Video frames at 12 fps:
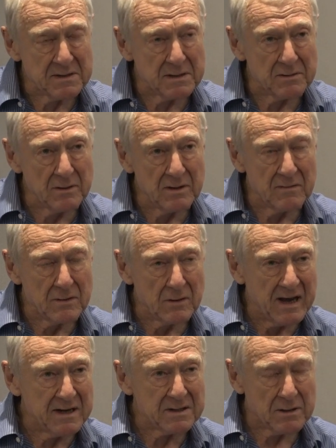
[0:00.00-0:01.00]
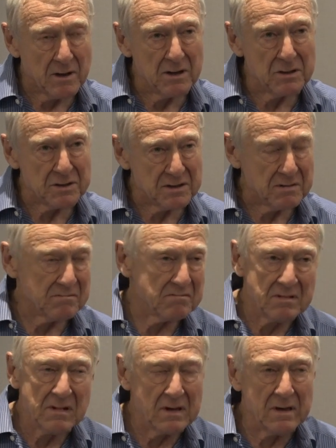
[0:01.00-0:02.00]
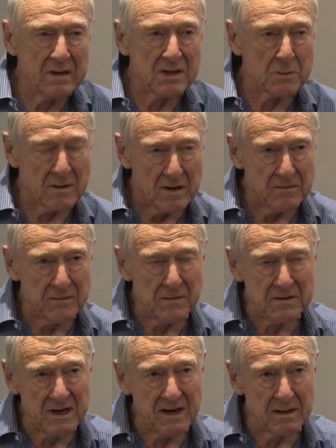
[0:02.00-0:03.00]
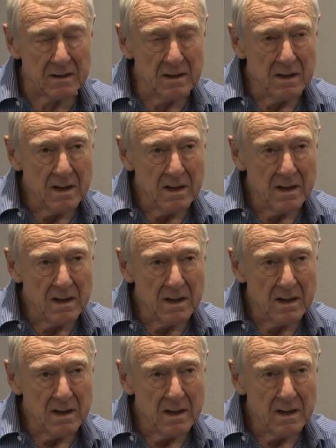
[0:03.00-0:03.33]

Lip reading: the rule of law had its origin in 1215.